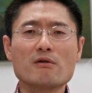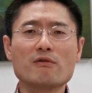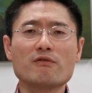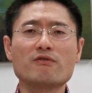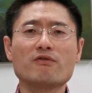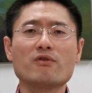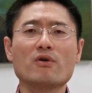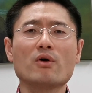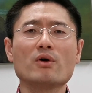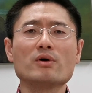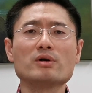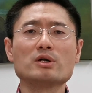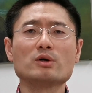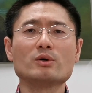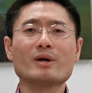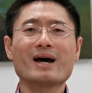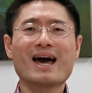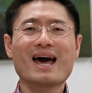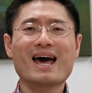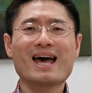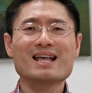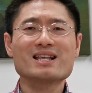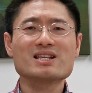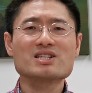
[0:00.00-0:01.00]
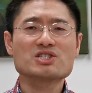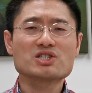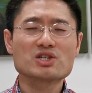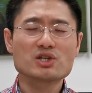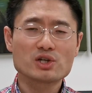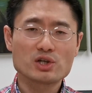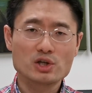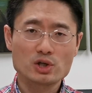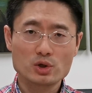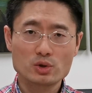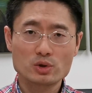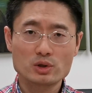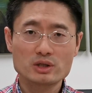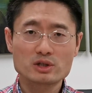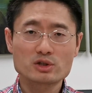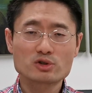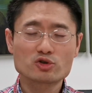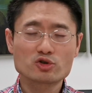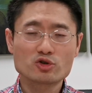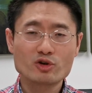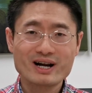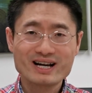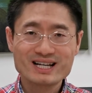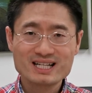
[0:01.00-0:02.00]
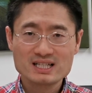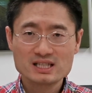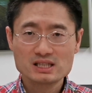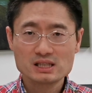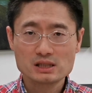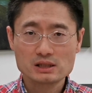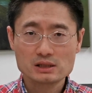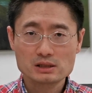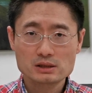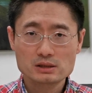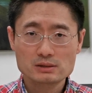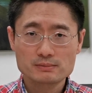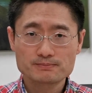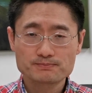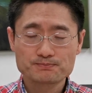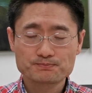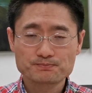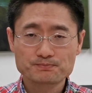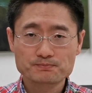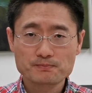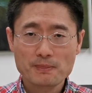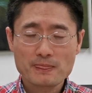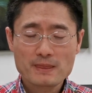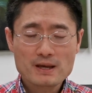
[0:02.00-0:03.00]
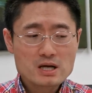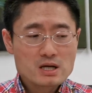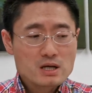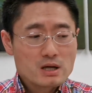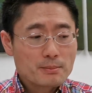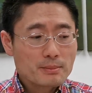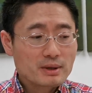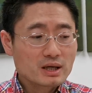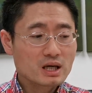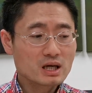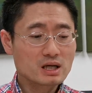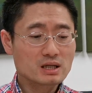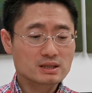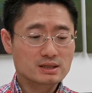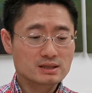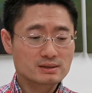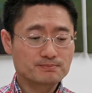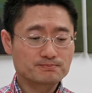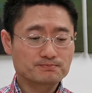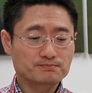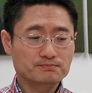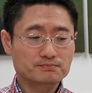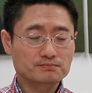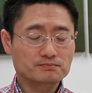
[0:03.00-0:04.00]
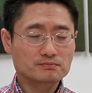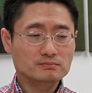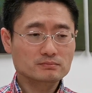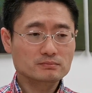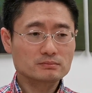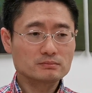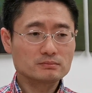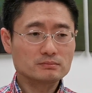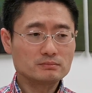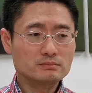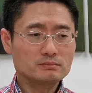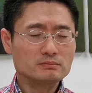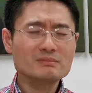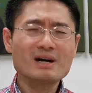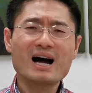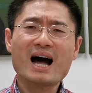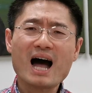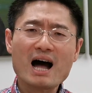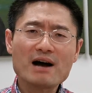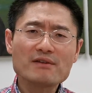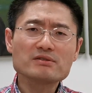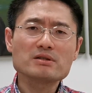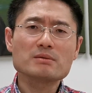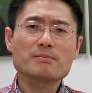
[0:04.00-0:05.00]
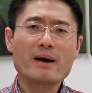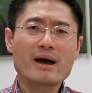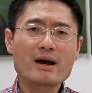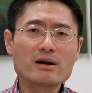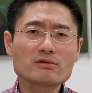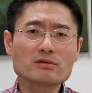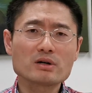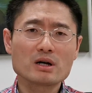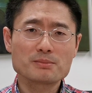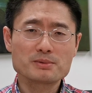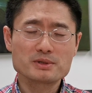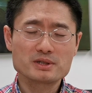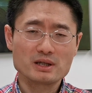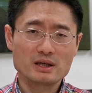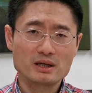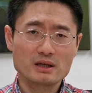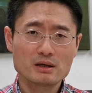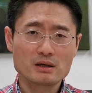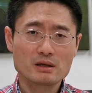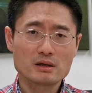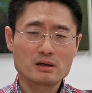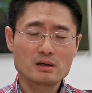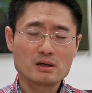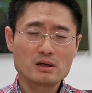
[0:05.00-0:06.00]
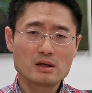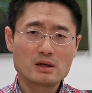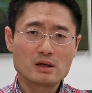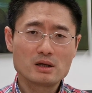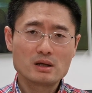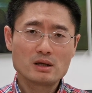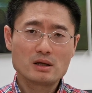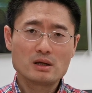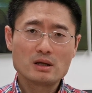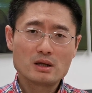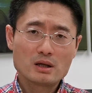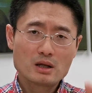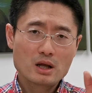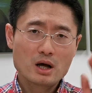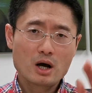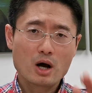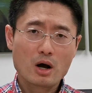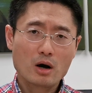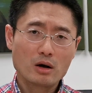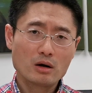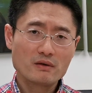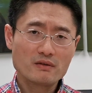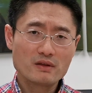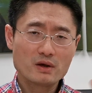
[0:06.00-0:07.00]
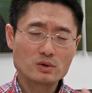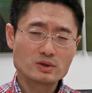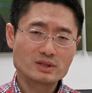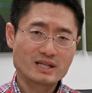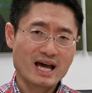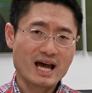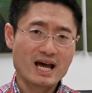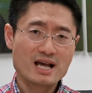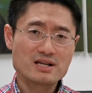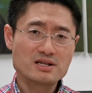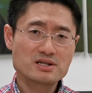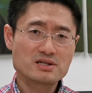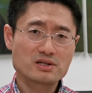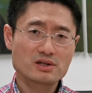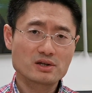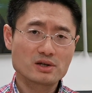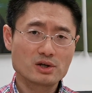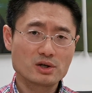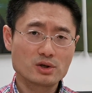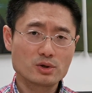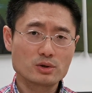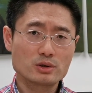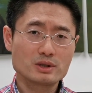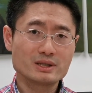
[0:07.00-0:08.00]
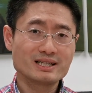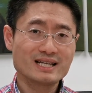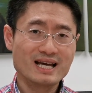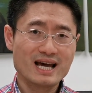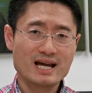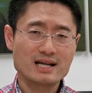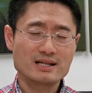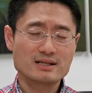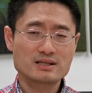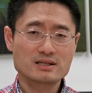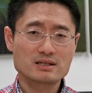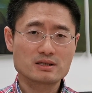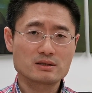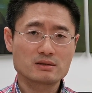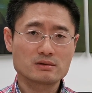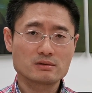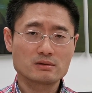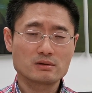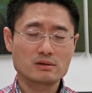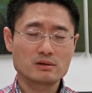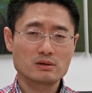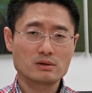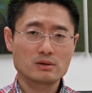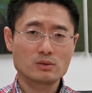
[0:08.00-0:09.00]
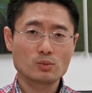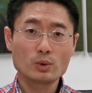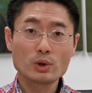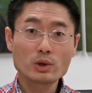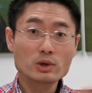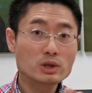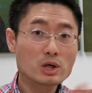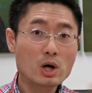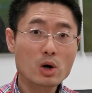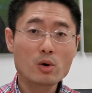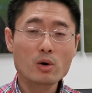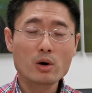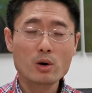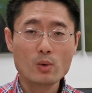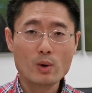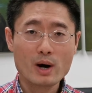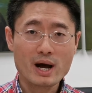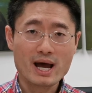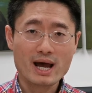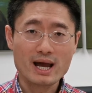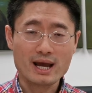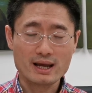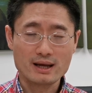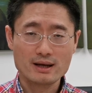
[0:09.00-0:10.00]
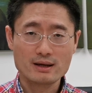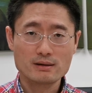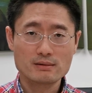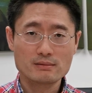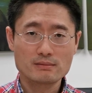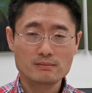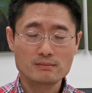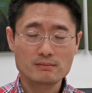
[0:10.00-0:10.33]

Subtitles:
for your unsecured creditors. Because after bankruptcy, all of those unsecured debts will go away,